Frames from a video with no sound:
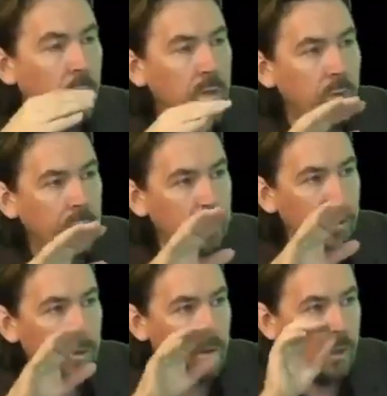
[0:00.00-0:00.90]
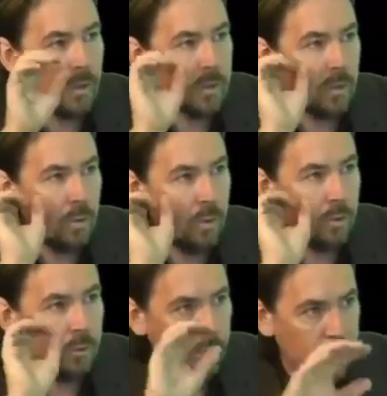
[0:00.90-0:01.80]
So when, when the protocols
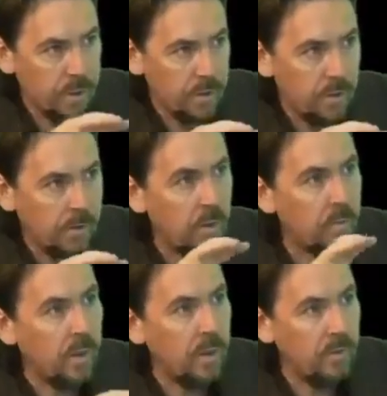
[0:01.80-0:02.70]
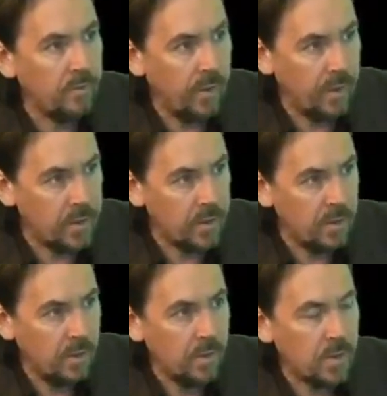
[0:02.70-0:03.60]
go to Russia, they, they're written in French.
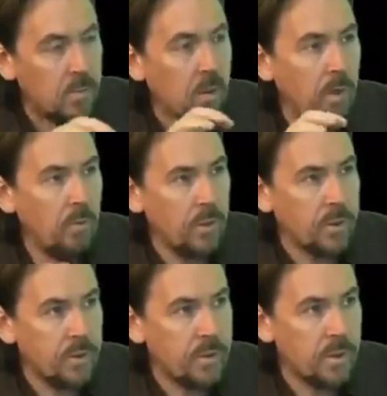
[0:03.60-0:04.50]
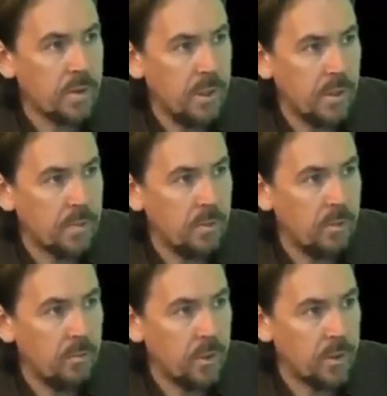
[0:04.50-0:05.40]
Yeah. Someone in Russia translates them
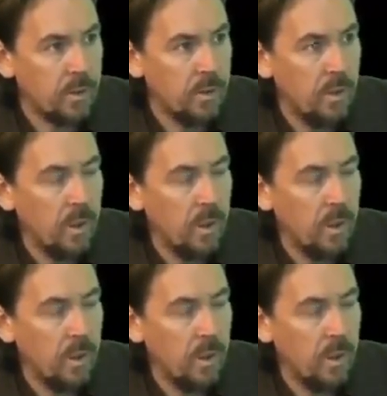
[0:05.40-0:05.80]
into Russian.